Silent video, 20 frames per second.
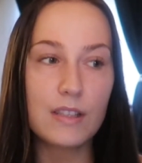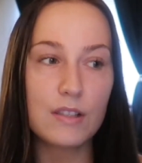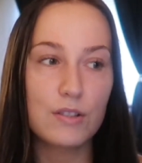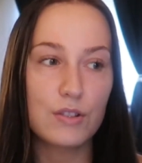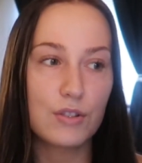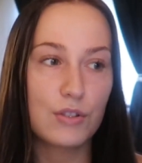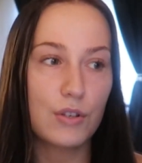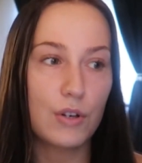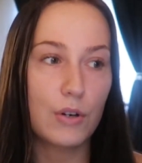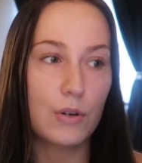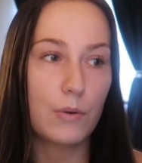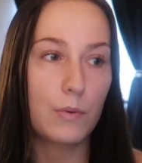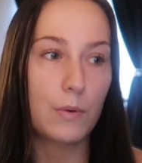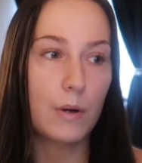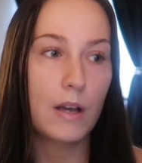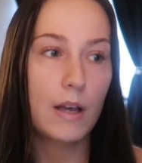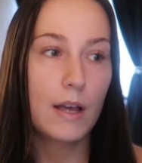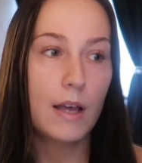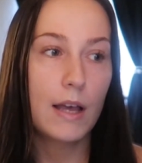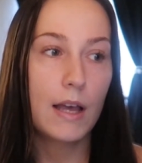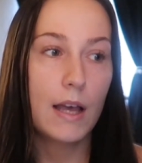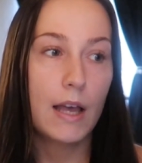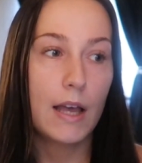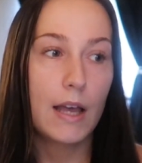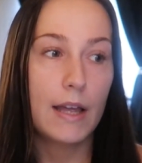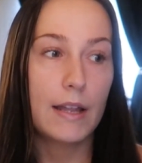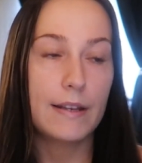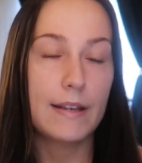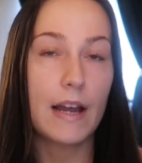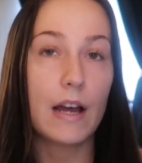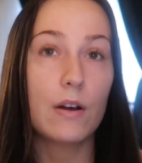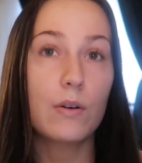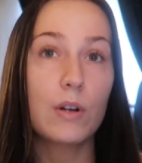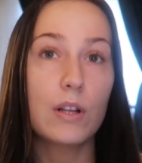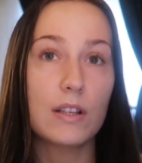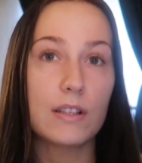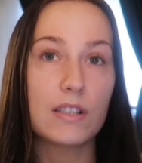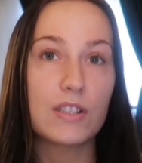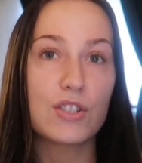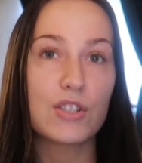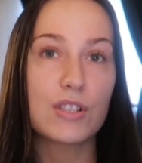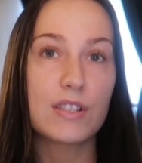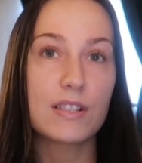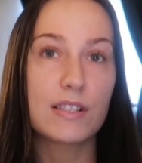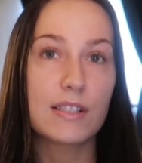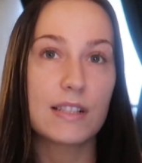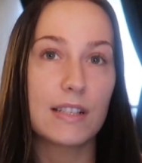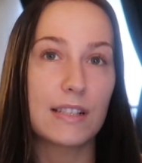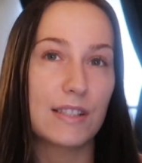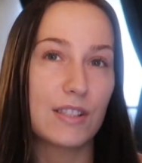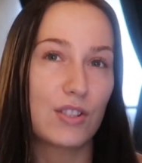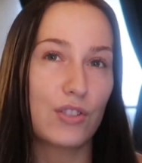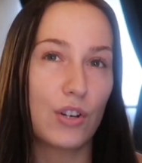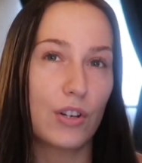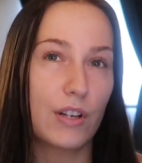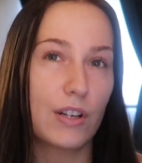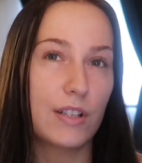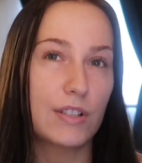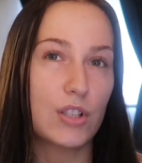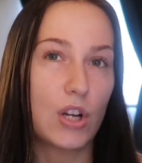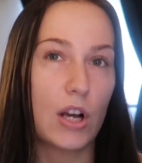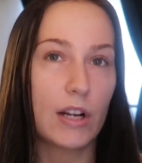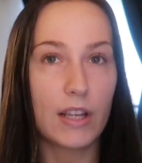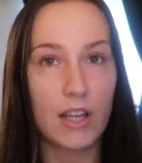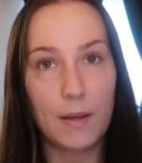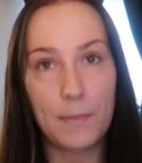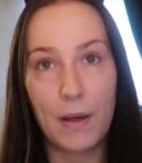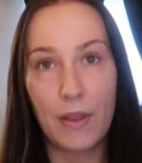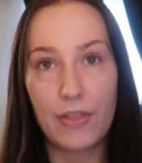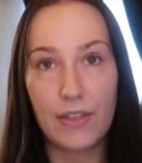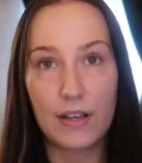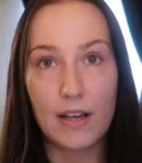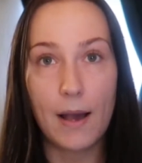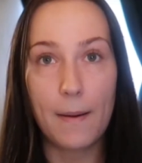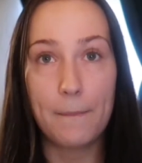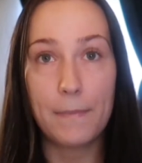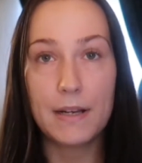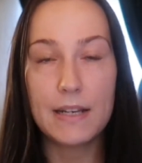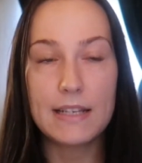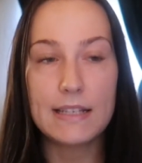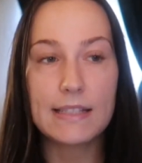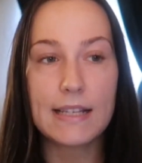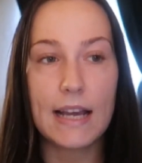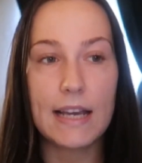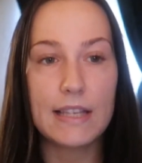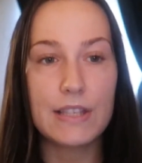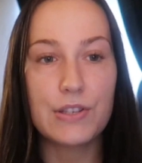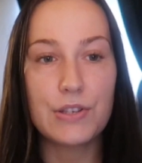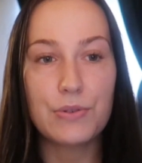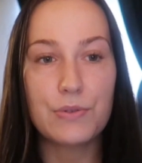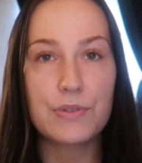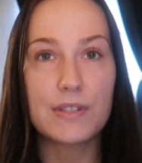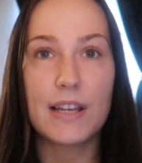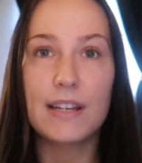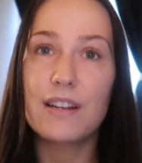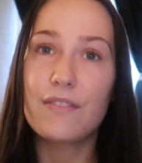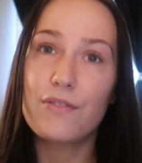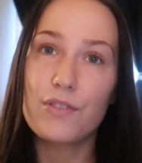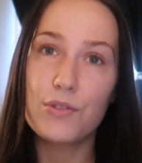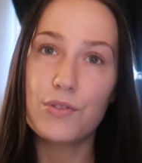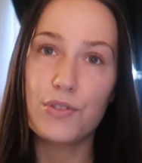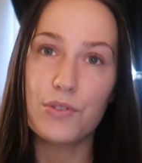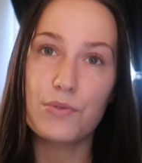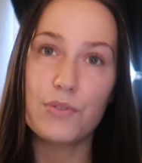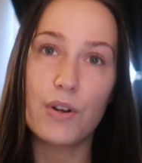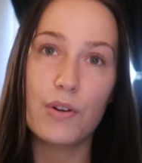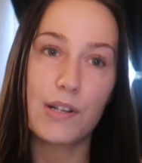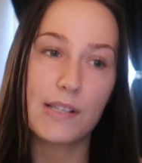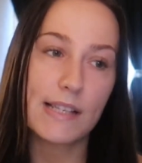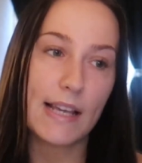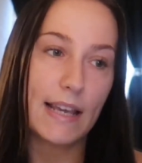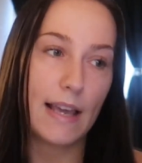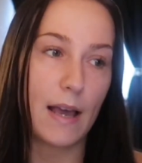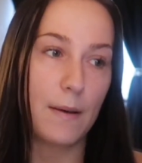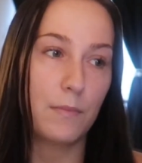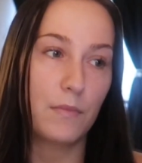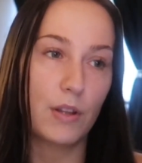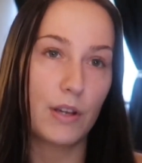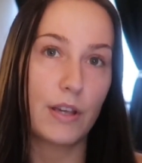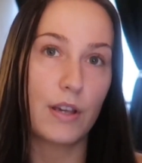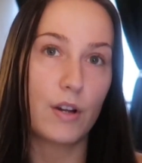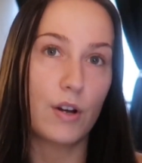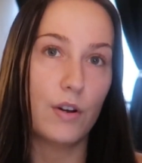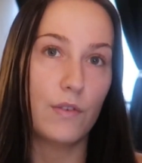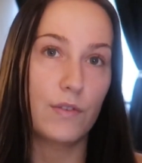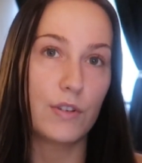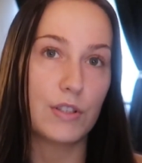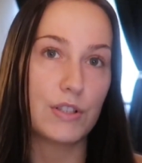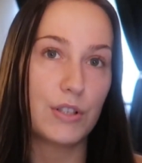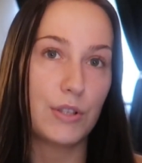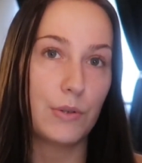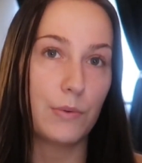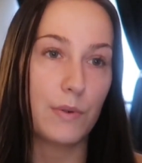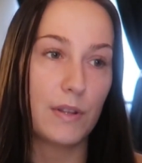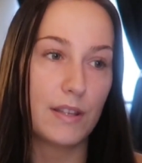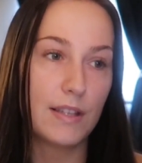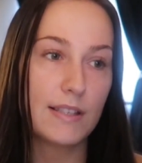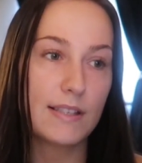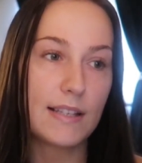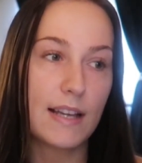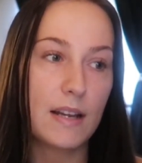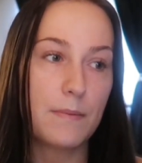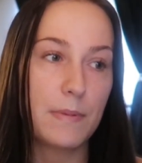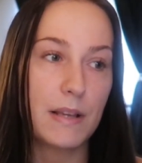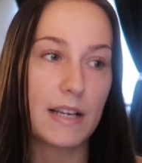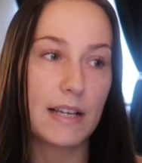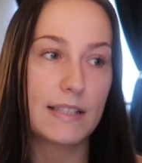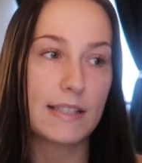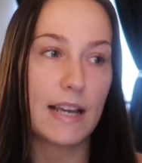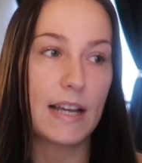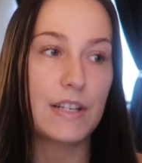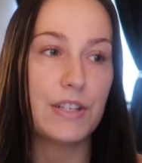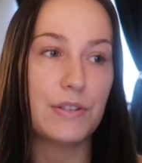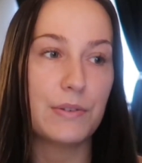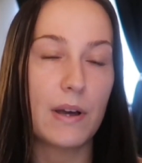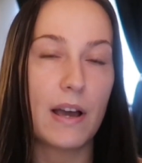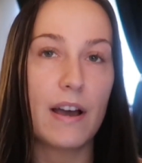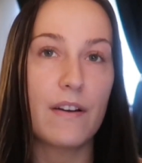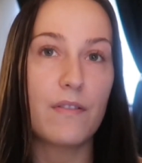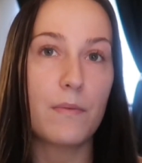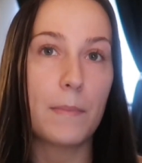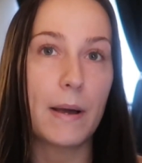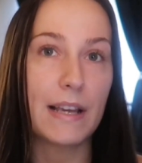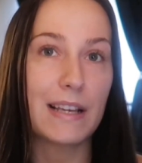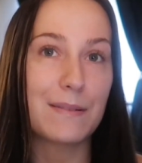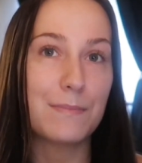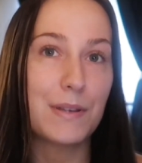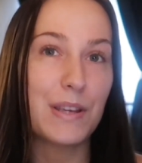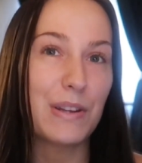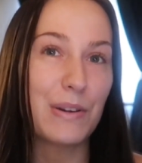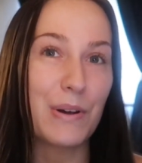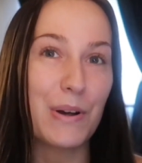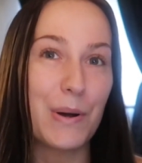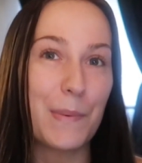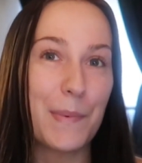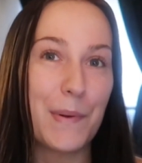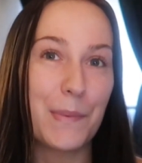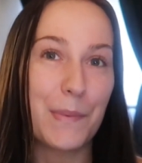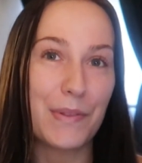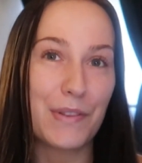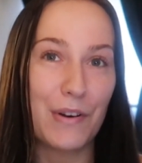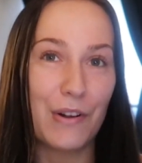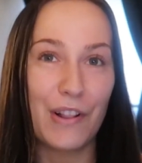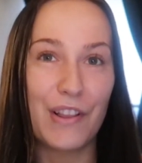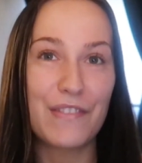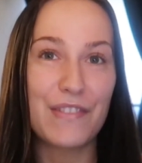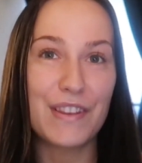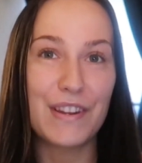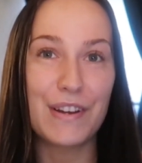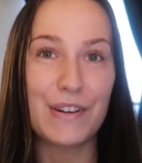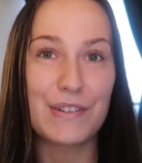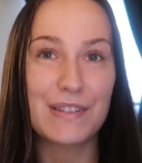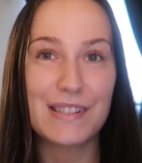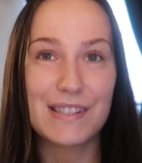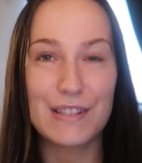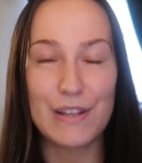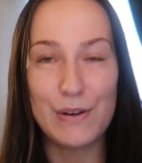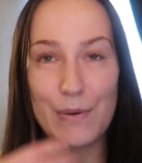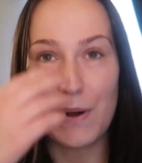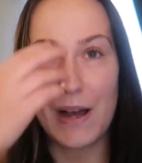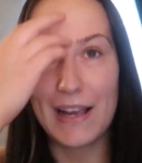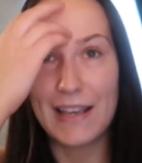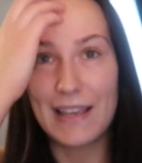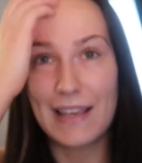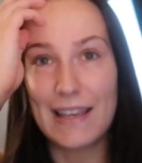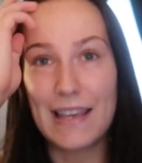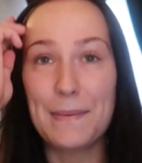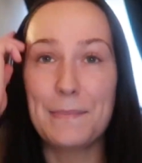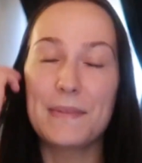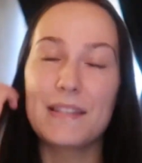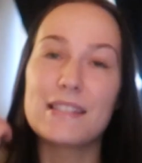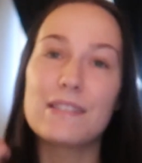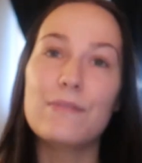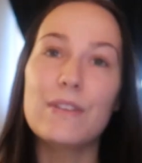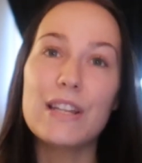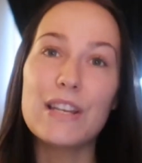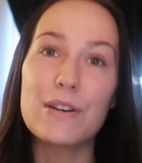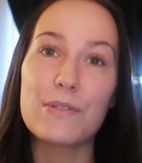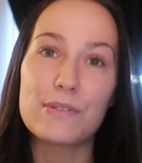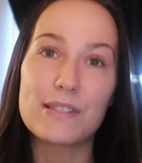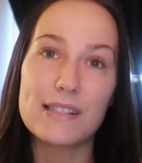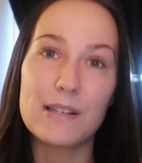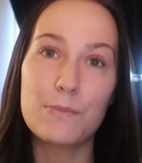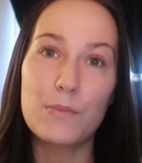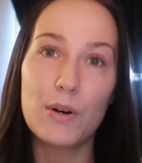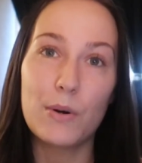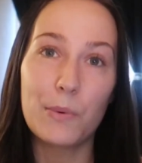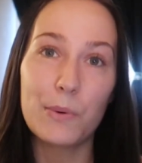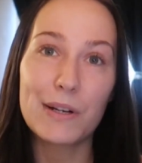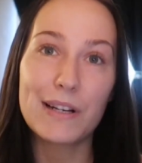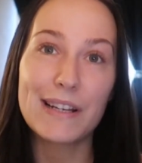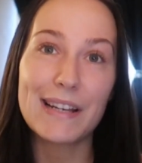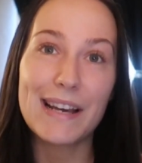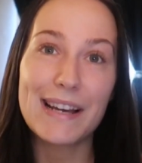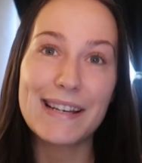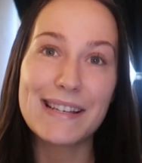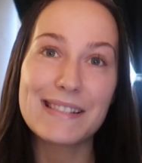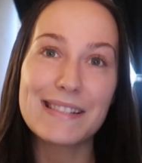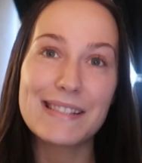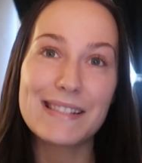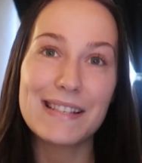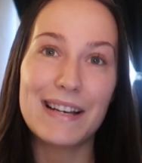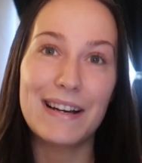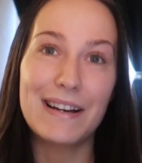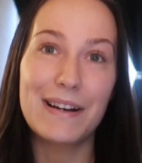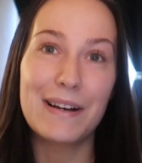So now let's just get started talking about the companies I use. And if you do notice, I am looking over to this side because I do have my computer open with all of the notes so I can keep this video somewhat organized.